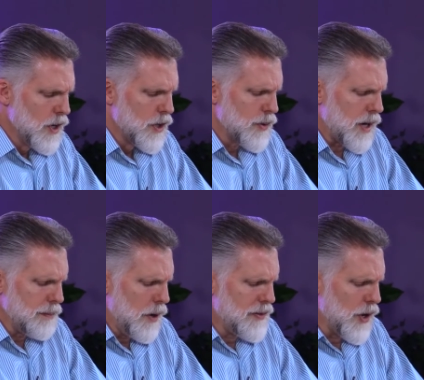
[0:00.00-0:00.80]
Throughout
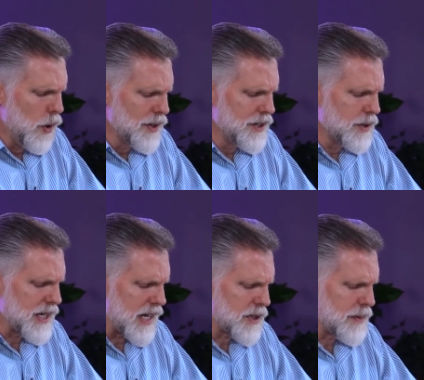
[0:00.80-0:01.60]
both the Old and New
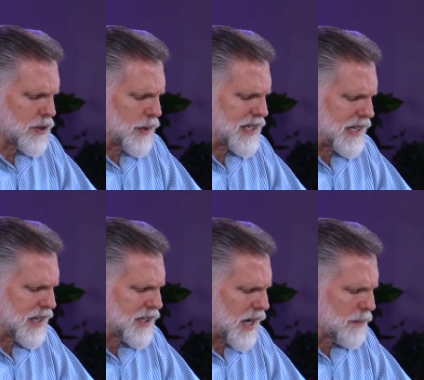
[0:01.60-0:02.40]
Testaments, we see the
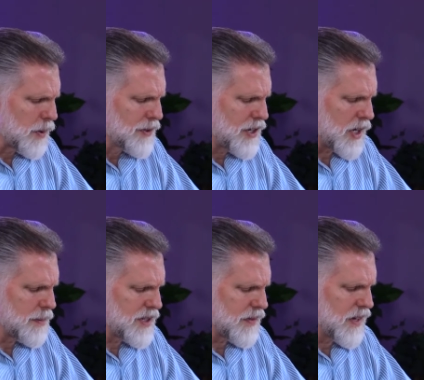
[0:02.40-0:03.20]
temporal
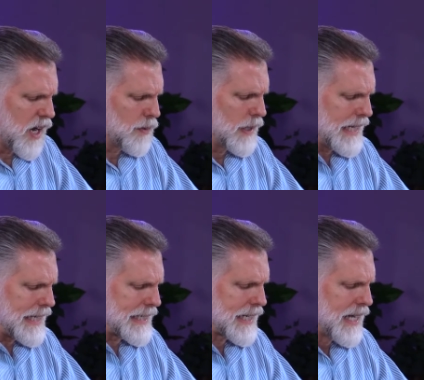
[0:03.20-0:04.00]
judgments of God
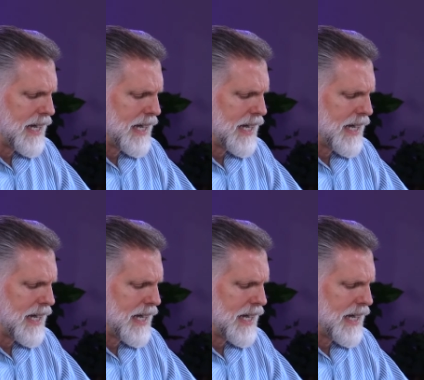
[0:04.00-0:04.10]
released